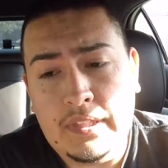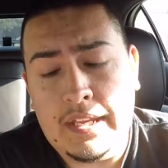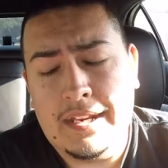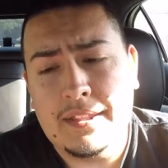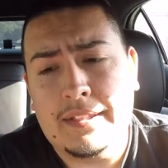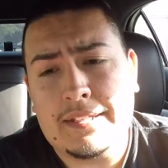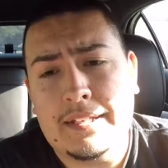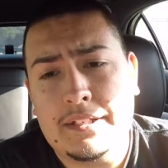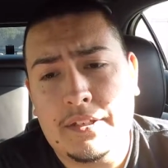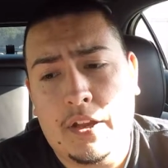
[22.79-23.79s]
anything that's
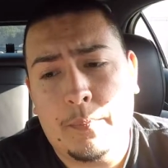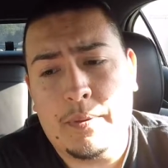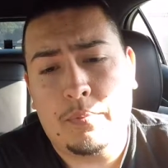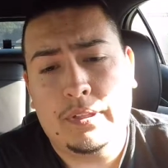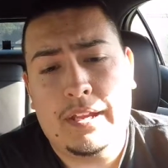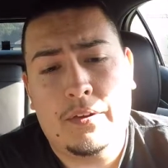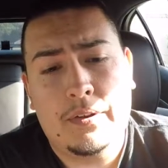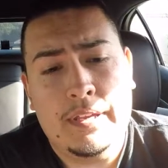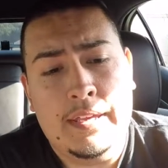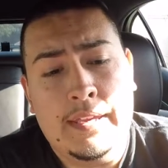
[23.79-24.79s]
needed to help people out.
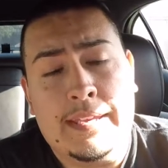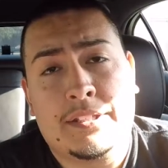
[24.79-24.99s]
He